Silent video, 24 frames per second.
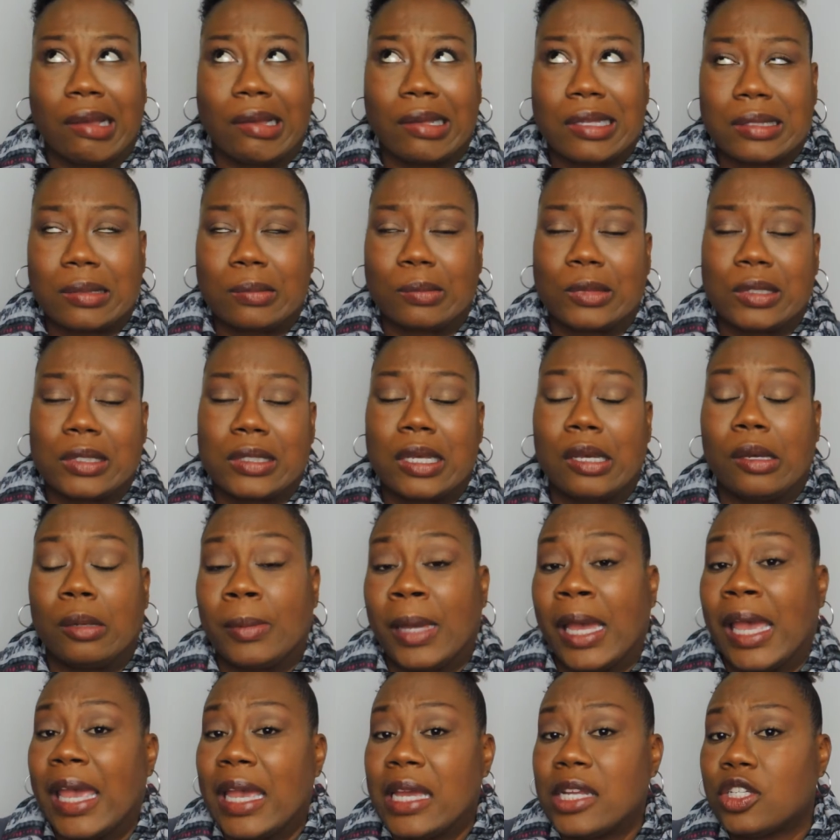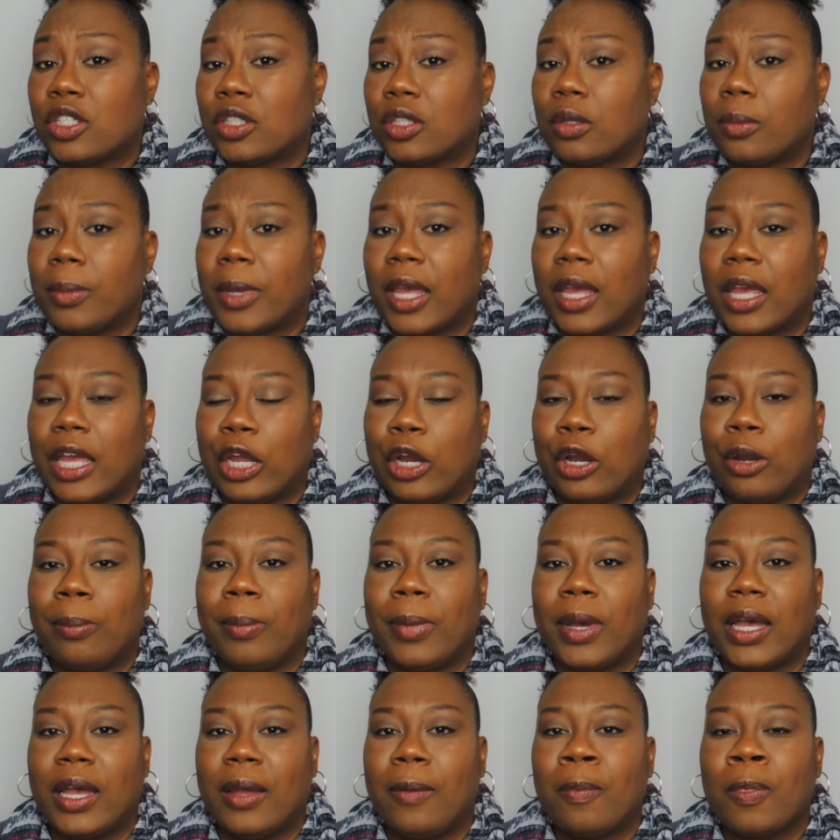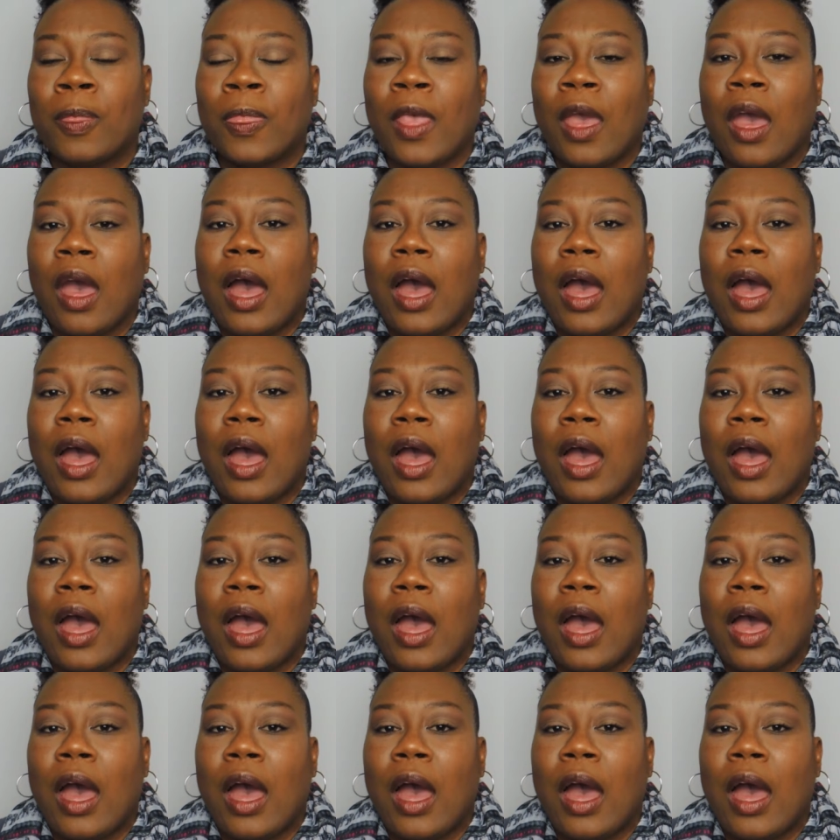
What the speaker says: guess I'm going to tell my age a little bit here, but